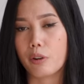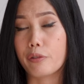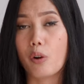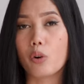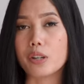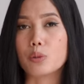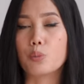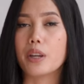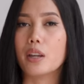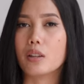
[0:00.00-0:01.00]
of
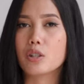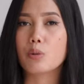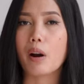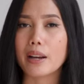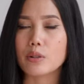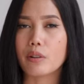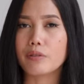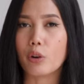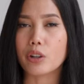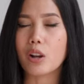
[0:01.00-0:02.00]
course we try to
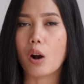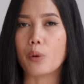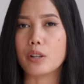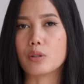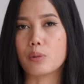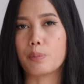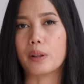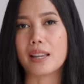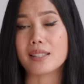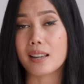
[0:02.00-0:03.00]
avoid going to
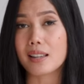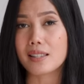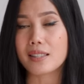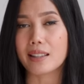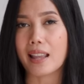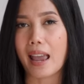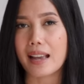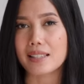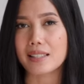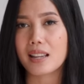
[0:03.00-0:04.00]
places that
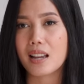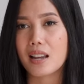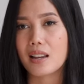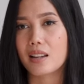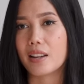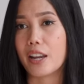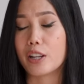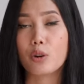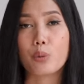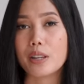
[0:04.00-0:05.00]
has
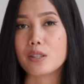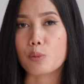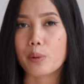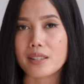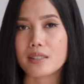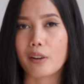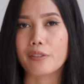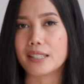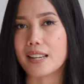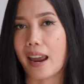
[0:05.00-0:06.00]
increased risk
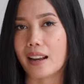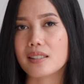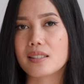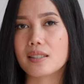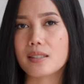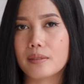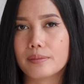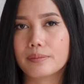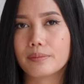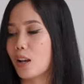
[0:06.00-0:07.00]
of attacks.
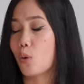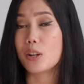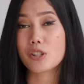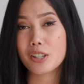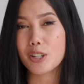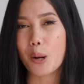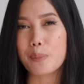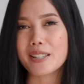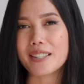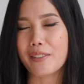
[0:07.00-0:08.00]
Question
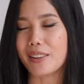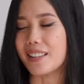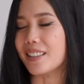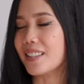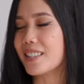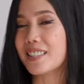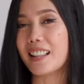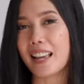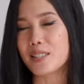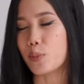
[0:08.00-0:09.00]
number seven. This is
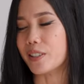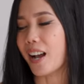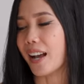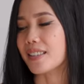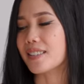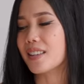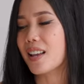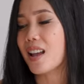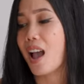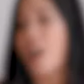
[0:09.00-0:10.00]
the last one, guys.